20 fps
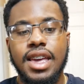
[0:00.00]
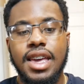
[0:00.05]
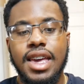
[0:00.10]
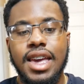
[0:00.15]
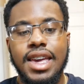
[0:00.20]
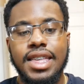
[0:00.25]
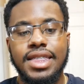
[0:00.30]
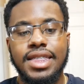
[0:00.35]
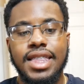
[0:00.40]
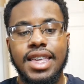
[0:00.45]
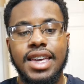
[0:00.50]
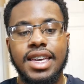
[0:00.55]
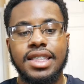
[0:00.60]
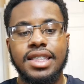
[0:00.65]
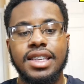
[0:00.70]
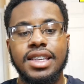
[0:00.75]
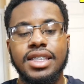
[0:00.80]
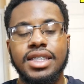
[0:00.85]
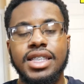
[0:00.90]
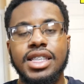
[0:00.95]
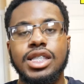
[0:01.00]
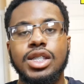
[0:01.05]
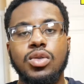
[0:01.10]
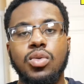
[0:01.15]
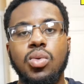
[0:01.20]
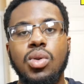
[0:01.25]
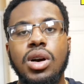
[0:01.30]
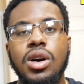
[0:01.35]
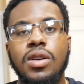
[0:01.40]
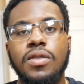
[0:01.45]
and then the
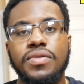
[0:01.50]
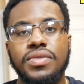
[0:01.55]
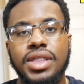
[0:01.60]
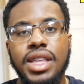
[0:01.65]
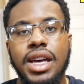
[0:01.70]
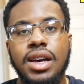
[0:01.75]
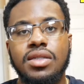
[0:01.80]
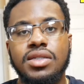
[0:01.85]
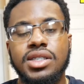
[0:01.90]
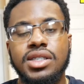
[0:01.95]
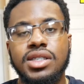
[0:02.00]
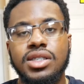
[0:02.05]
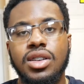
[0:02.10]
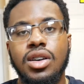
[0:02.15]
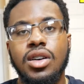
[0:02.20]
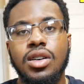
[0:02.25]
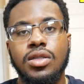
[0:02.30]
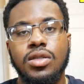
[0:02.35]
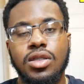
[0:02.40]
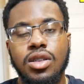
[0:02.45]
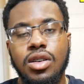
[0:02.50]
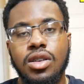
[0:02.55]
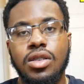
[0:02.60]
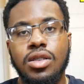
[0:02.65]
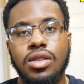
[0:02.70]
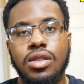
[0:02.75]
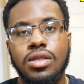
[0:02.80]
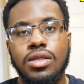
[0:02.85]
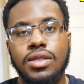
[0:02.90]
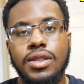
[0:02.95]
$12,000
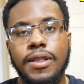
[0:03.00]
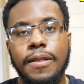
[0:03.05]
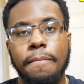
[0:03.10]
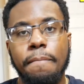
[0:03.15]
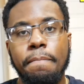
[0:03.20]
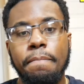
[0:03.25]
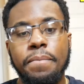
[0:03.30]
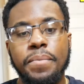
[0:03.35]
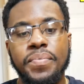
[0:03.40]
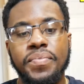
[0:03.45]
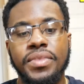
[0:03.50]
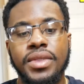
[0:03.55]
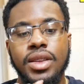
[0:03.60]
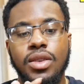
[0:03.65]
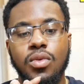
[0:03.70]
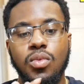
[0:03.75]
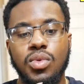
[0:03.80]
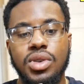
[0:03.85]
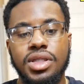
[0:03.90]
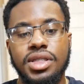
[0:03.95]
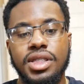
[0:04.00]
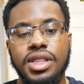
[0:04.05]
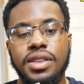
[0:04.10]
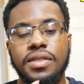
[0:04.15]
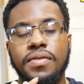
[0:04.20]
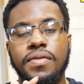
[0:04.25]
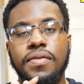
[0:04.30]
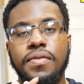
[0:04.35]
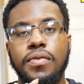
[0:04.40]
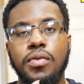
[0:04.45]
card with the
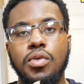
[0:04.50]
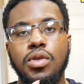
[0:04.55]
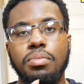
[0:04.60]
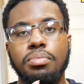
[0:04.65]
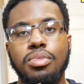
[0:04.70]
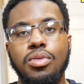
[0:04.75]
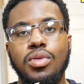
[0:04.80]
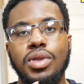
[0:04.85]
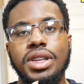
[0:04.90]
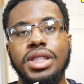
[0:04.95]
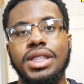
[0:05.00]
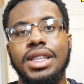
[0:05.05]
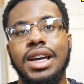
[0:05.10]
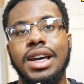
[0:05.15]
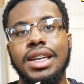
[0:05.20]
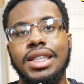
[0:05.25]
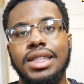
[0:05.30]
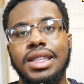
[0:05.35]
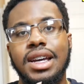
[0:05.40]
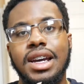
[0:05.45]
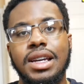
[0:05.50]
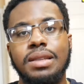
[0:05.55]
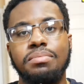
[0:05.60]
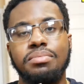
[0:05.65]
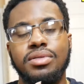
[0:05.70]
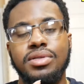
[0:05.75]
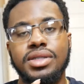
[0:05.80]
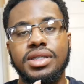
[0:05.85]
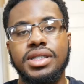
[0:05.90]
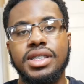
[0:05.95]

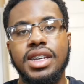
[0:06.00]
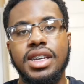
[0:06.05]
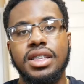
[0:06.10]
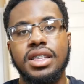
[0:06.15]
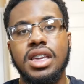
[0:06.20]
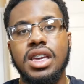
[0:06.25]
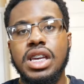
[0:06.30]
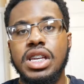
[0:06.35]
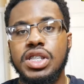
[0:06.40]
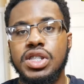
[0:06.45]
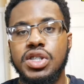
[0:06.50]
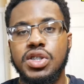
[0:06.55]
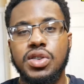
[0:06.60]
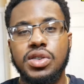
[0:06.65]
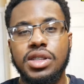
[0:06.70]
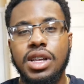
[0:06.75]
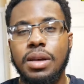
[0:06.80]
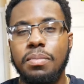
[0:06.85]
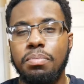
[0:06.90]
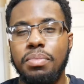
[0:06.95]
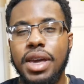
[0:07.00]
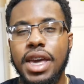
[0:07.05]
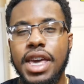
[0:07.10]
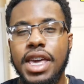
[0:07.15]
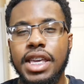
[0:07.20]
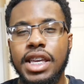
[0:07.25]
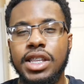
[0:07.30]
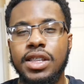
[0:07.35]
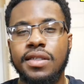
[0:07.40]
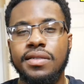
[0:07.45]
4.99%. So you're not
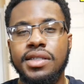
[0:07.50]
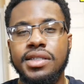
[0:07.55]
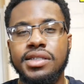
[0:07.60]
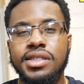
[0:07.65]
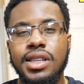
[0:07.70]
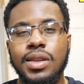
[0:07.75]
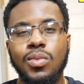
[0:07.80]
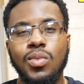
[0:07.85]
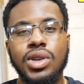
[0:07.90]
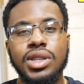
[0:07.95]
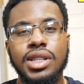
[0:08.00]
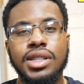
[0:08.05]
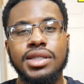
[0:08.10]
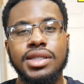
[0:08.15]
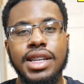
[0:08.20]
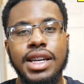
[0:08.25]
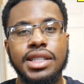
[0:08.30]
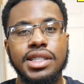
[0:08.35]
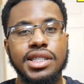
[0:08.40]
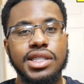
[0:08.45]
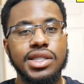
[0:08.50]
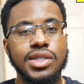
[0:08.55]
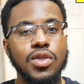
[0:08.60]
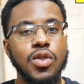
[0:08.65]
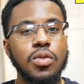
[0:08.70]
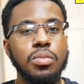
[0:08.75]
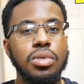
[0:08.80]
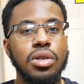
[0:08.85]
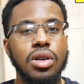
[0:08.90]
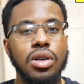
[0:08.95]
paying it off the same way the debt
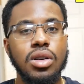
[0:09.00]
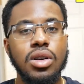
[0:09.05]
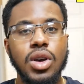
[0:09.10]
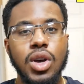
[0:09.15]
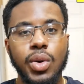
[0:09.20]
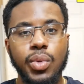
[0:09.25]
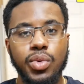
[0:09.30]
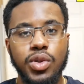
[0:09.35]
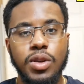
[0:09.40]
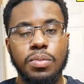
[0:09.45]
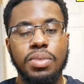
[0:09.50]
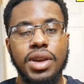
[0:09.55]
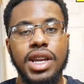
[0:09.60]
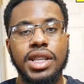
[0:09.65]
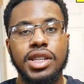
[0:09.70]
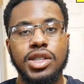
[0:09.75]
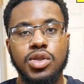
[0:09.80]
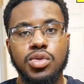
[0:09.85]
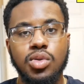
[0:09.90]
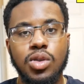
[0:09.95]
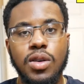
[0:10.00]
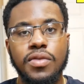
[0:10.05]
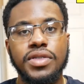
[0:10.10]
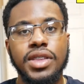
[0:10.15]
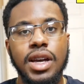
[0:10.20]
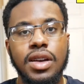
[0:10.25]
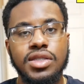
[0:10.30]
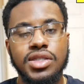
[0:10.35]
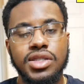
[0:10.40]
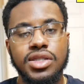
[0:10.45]
Snowball, where you're paying the
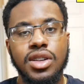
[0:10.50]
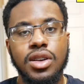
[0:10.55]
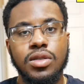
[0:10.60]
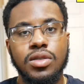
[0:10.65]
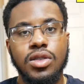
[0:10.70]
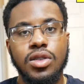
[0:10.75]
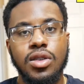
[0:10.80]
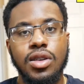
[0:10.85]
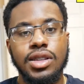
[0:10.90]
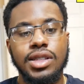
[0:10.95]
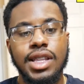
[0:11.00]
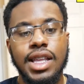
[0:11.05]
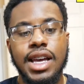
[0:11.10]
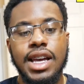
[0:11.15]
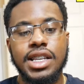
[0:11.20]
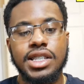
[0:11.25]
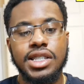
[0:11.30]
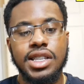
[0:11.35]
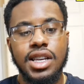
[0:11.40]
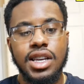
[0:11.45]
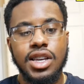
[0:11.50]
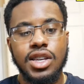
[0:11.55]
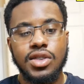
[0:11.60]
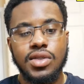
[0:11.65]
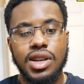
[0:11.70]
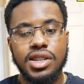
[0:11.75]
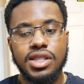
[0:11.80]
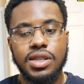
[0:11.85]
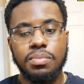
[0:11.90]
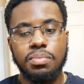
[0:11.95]
$12,000 card last.
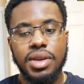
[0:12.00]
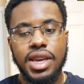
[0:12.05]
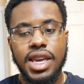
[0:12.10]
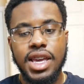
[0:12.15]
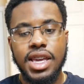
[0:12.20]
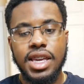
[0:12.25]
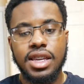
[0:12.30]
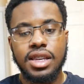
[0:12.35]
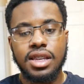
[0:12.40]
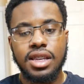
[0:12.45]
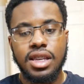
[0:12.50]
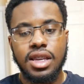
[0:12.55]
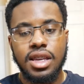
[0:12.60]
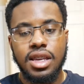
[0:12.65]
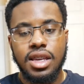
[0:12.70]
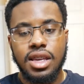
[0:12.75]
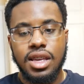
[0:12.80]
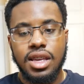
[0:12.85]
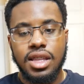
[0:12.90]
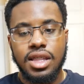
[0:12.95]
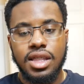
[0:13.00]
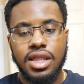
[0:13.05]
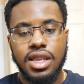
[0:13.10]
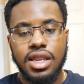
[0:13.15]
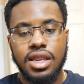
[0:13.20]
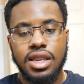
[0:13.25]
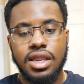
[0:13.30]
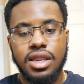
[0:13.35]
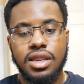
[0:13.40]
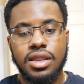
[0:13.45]
You're actually paying
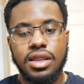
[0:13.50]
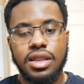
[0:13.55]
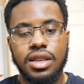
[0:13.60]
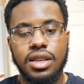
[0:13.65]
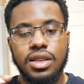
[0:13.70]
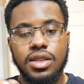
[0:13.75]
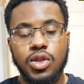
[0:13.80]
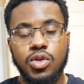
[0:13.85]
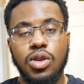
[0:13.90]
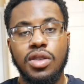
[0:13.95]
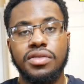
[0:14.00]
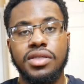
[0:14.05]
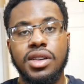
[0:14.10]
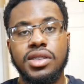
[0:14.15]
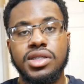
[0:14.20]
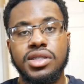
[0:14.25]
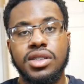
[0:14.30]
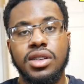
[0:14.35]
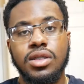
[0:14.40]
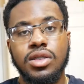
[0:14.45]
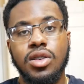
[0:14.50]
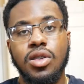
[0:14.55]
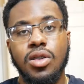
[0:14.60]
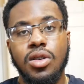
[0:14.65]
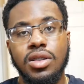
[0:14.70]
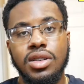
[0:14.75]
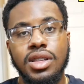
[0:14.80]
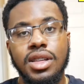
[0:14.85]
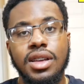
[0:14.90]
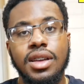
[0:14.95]
the $12,000
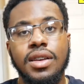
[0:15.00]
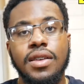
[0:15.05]
card